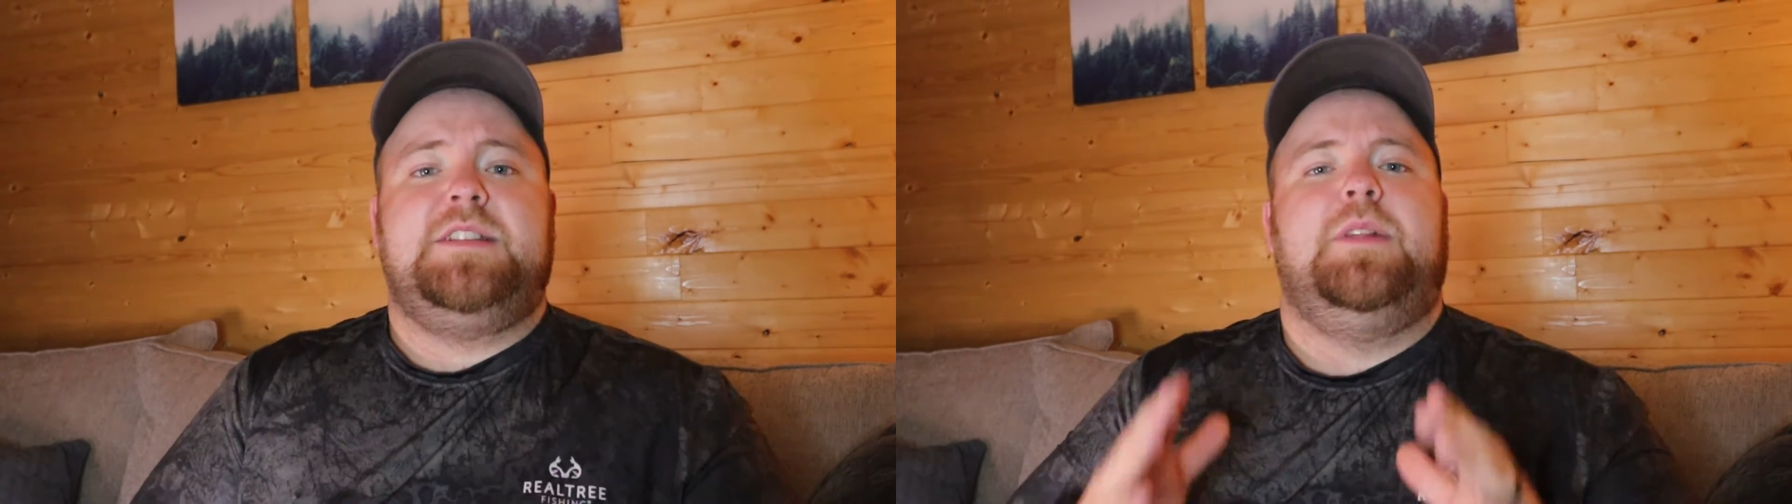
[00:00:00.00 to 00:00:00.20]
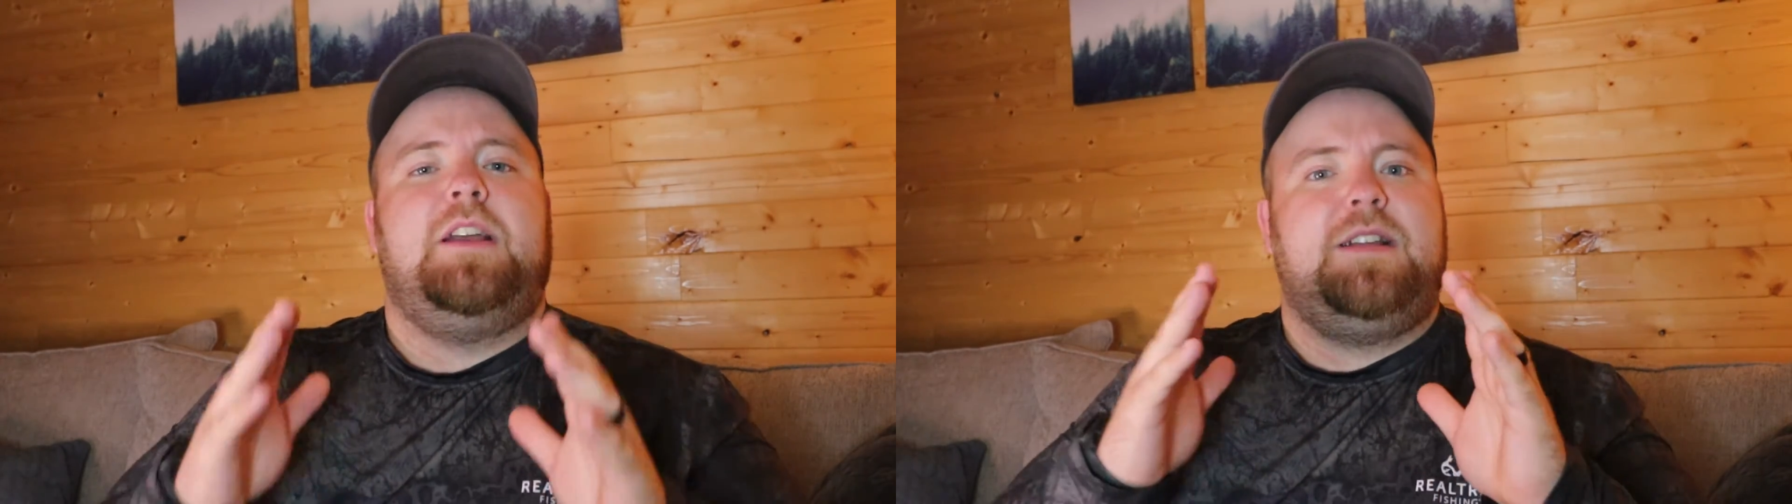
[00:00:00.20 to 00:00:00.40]

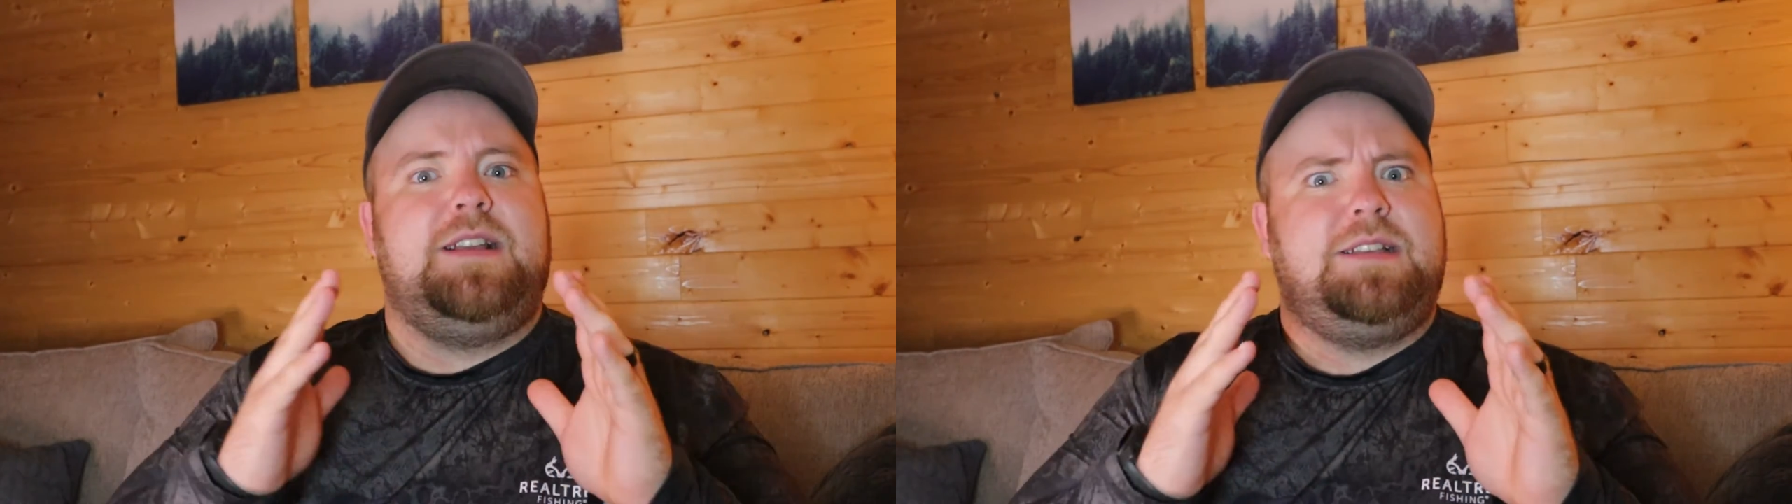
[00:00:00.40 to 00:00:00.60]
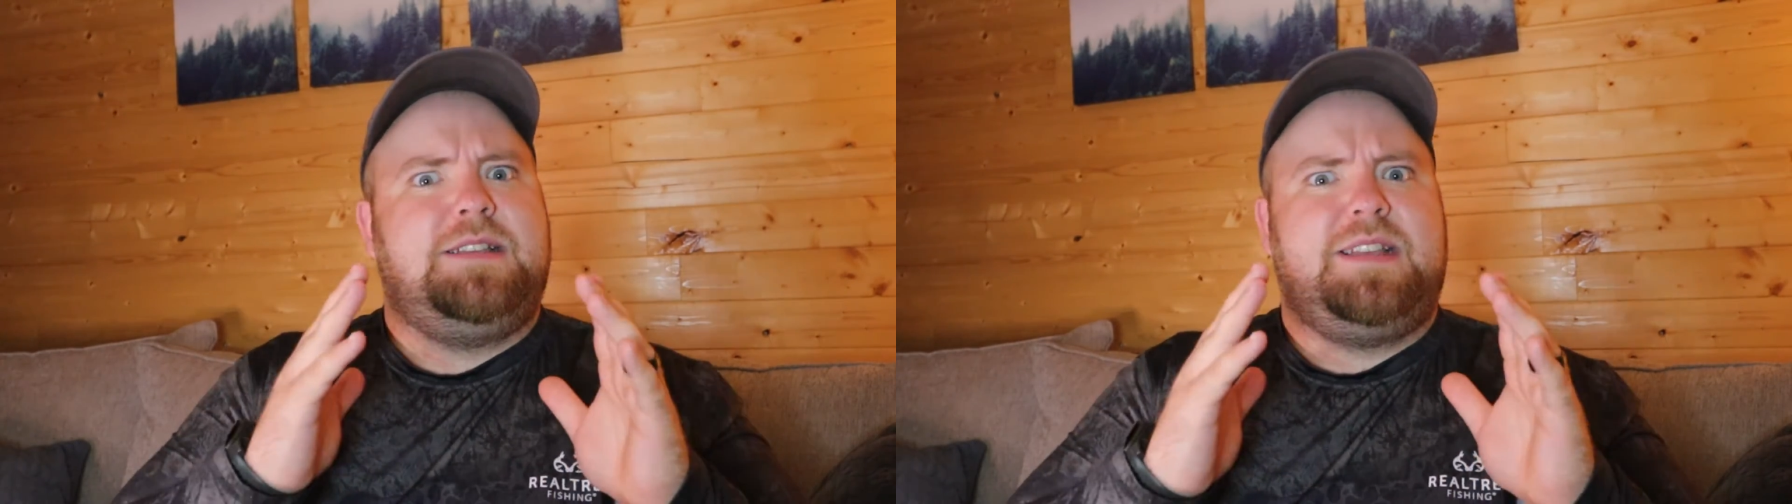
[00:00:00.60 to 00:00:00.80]

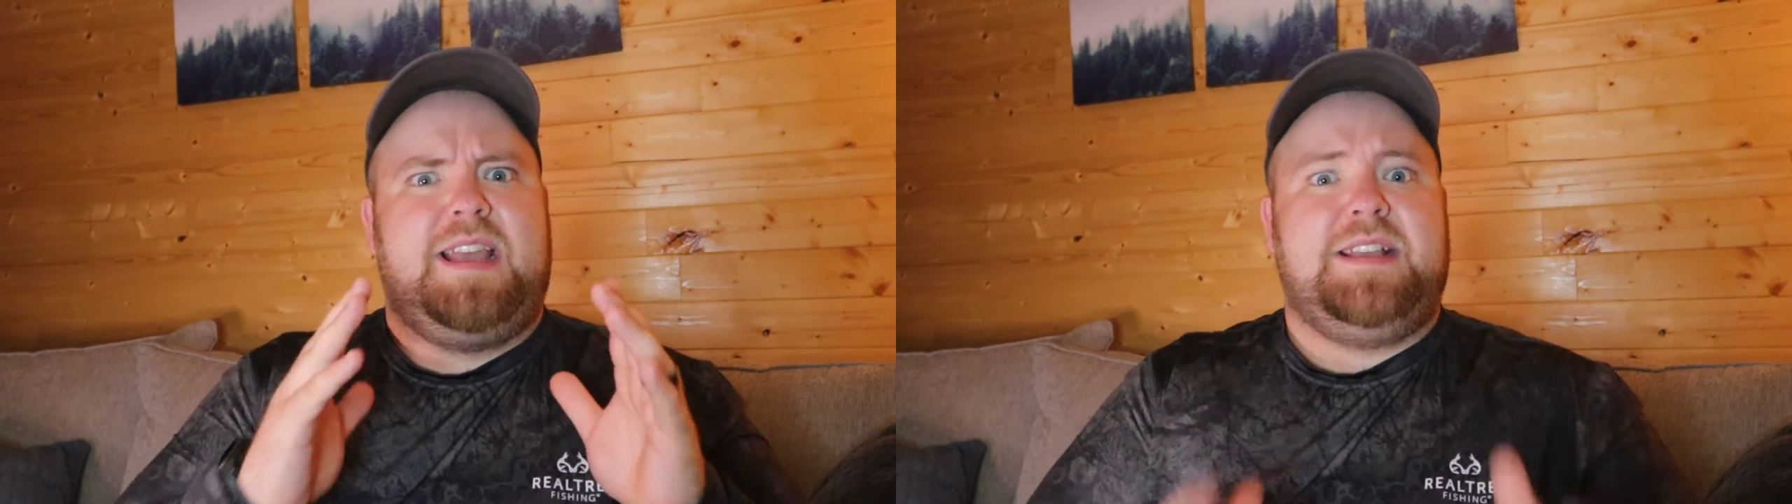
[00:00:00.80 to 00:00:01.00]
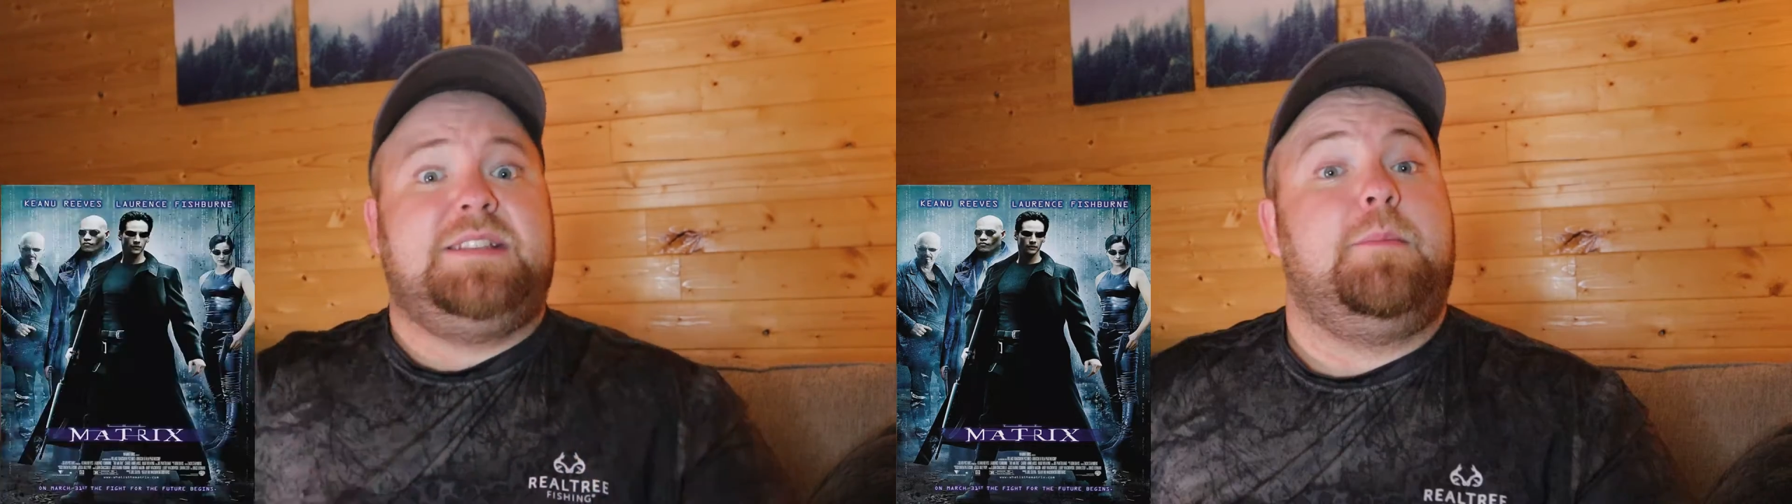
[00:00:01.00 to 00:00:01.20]
similarities
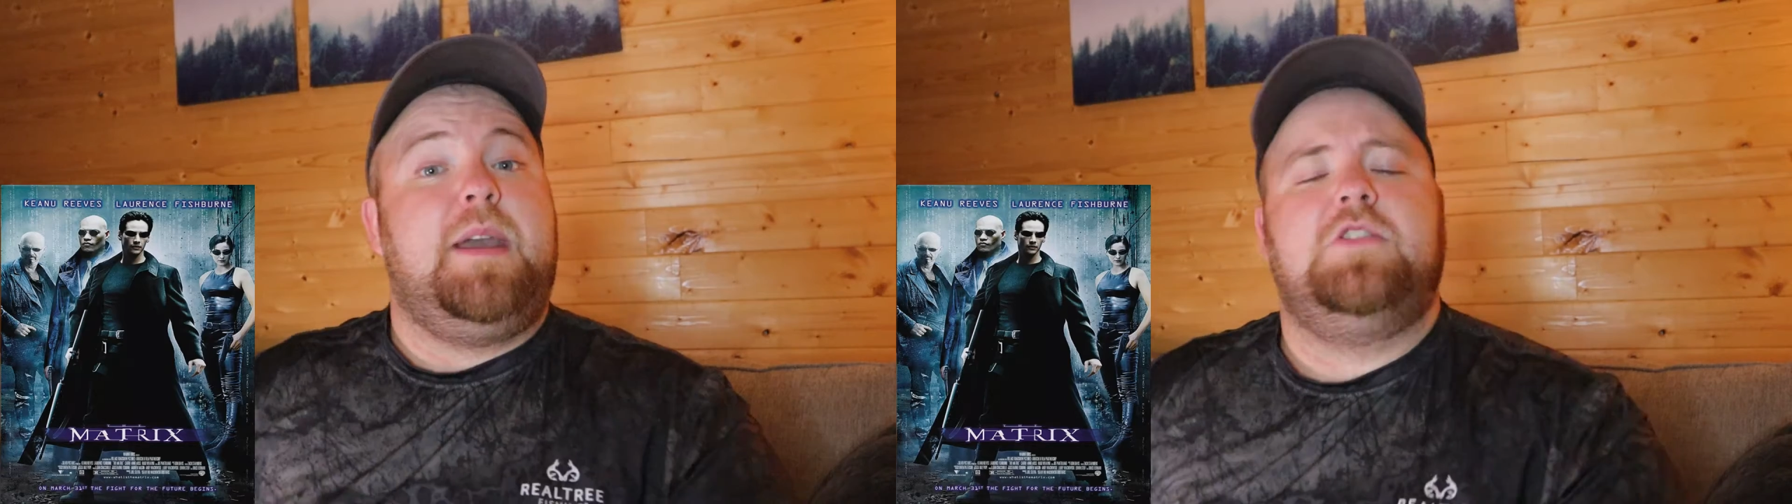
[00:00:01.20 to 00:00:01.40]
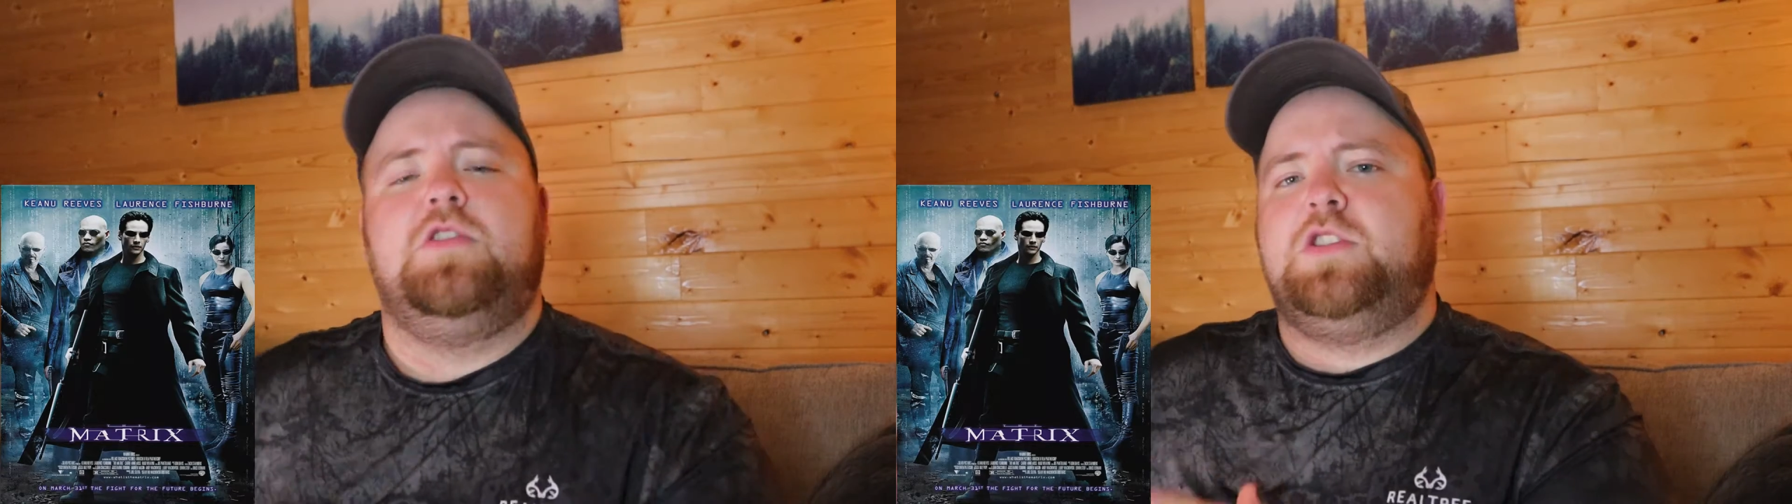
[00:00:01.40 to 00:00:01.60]
is The
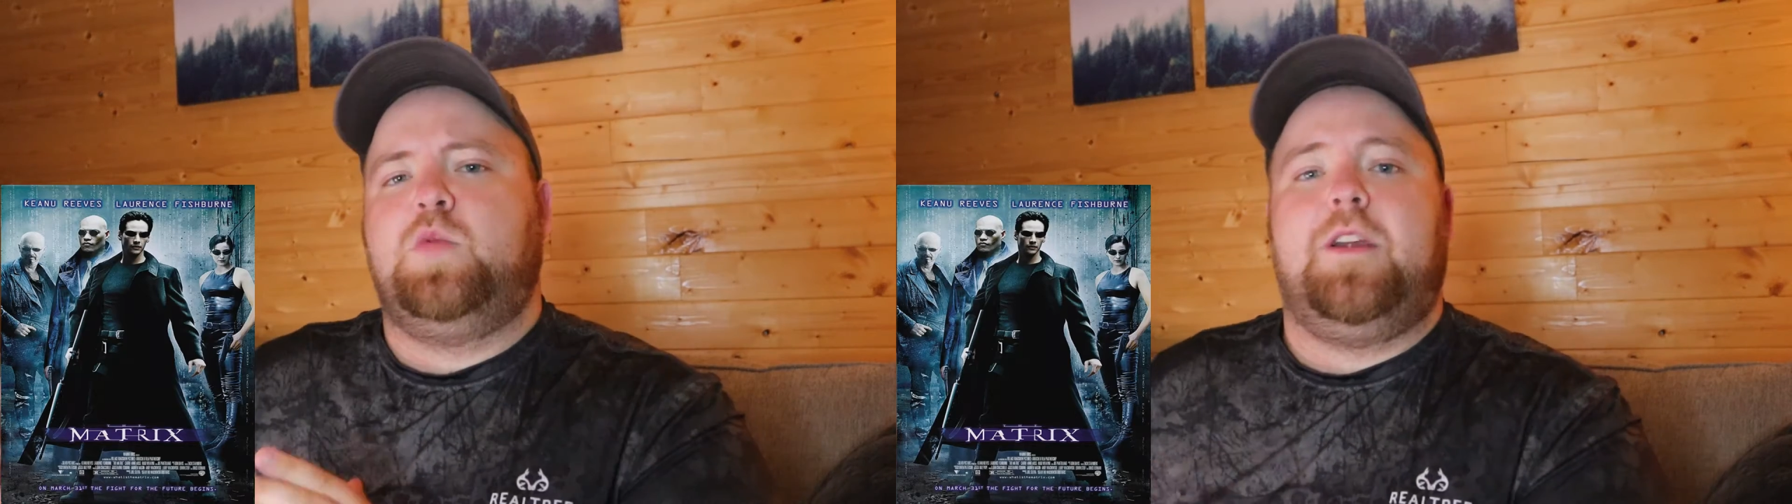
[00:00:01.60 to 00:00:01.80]
Matrix,